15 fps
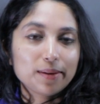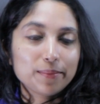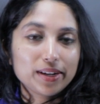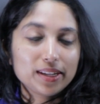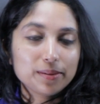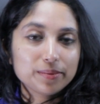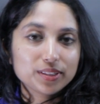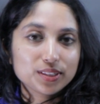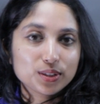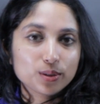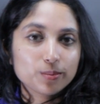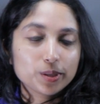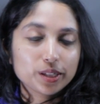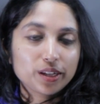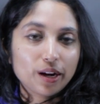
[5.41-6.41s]
my name is
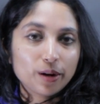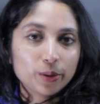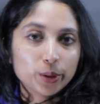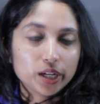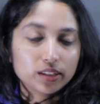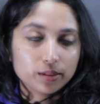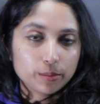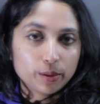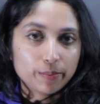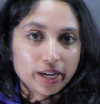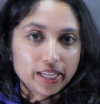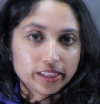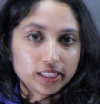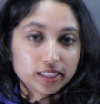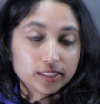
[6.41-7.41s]
Subha Agarwal and I'm a
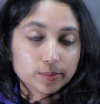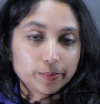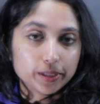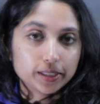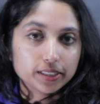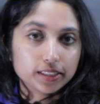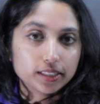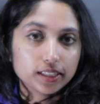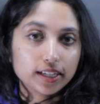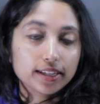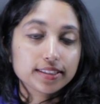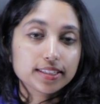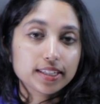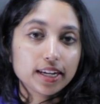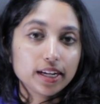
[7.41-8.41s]
math expert.
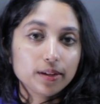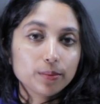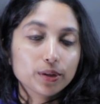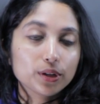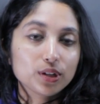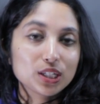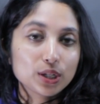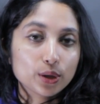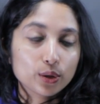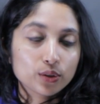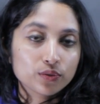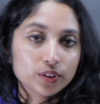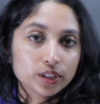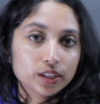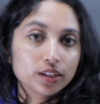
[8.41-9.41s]
And today we're going to go
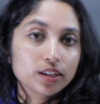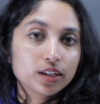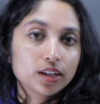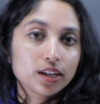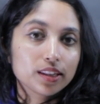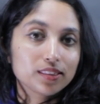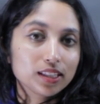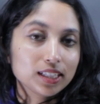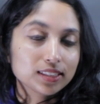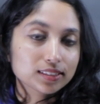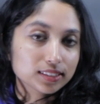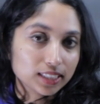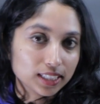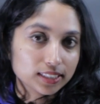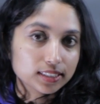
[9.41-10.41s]
over
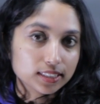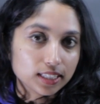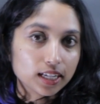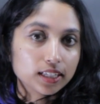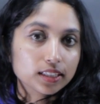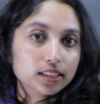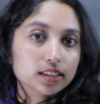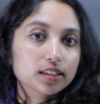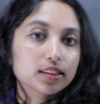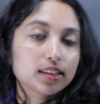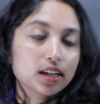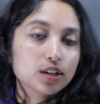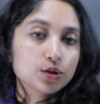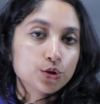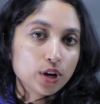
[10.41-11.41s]
things kids like
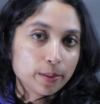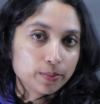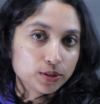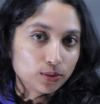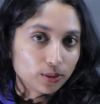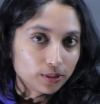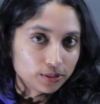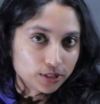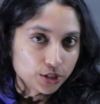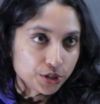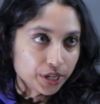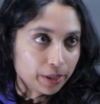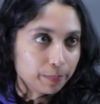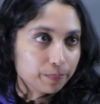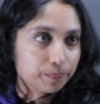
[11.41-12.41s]
that are trapezoidal in
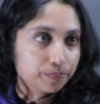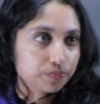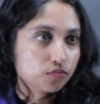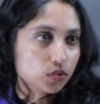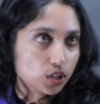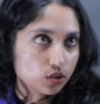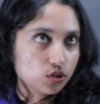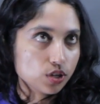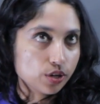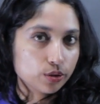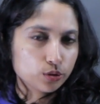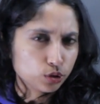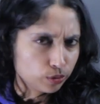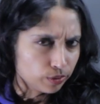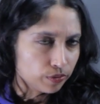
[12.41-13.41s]
shape.
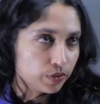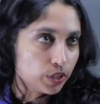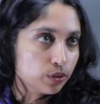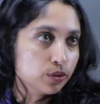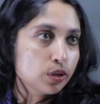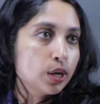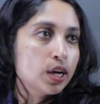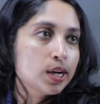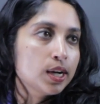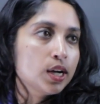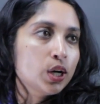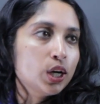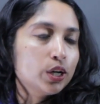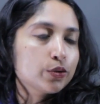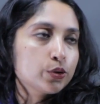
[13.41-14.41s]
So to review,
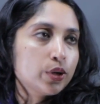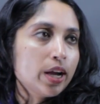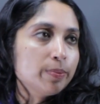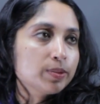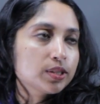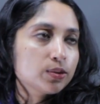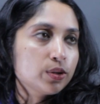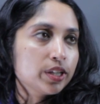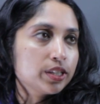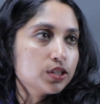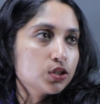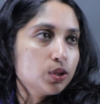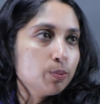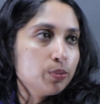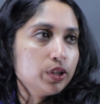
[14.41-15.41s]
a trapezoid
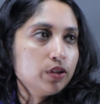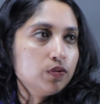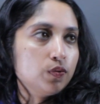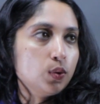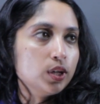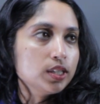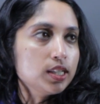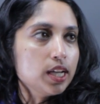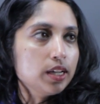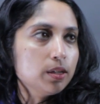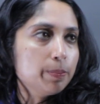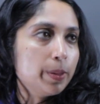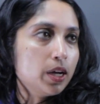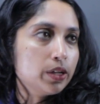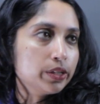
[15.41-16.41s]
is simply a
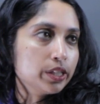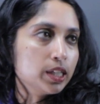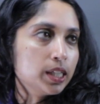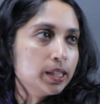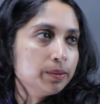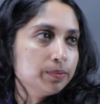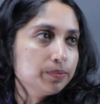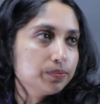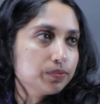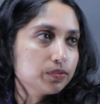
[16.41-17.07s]
four-sided polygon